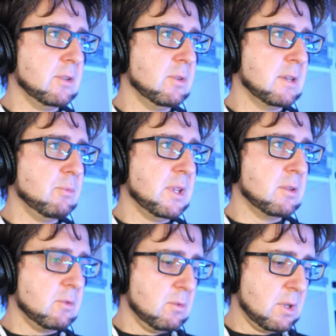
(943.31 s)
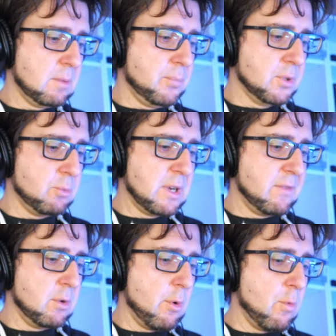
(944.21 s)
Like you can put
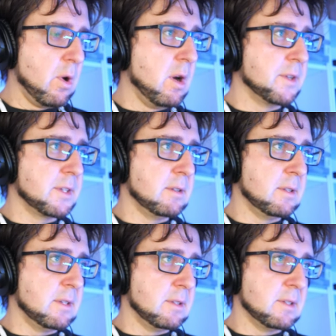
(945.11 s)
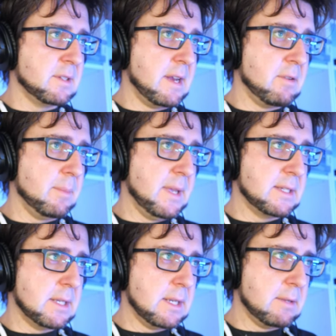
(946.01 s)
whatever we want into this array
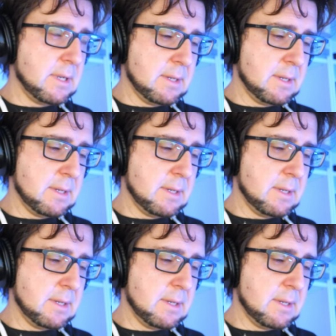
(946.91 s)
basically,